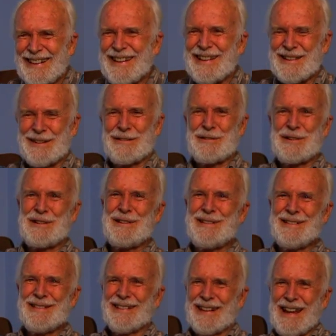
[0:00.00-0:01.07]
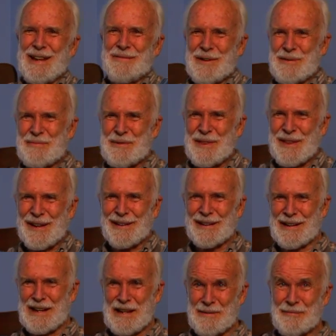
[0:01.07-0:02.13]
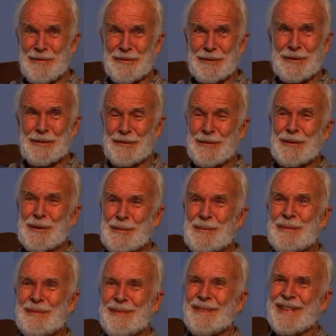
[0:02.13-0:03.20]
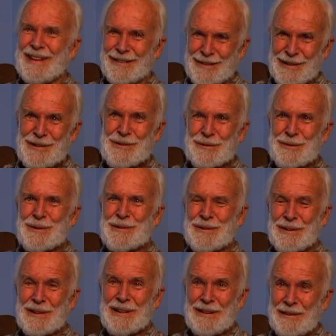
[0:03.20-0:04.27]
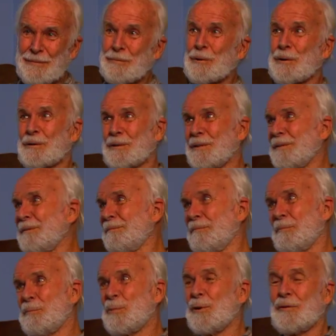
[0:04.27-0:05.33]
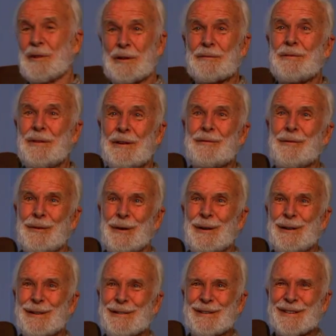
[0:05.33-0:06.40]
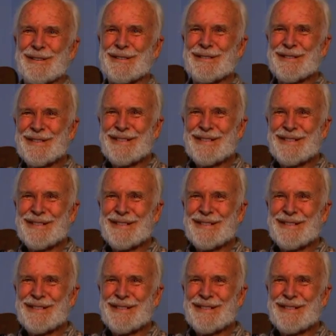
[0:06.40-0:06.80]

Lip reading: so she came up with that name for the farm there in Georgia, and it worked. Perfect fit for here too.